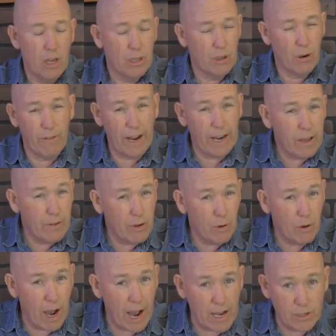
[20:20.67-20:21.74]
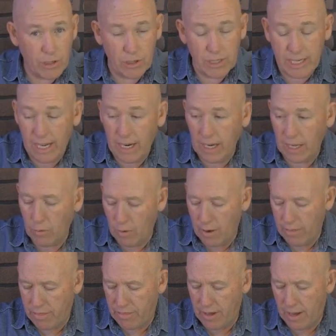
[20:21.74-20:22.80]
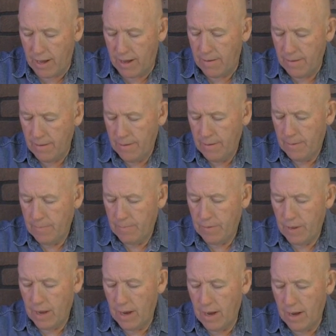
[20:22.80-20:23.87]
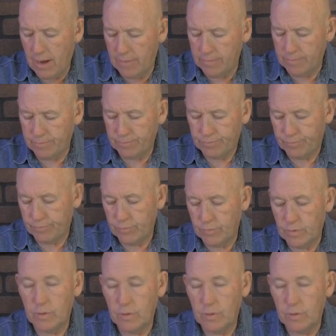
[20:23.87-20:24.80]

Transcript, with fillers: So if any of you guys are dealing with uh, um, face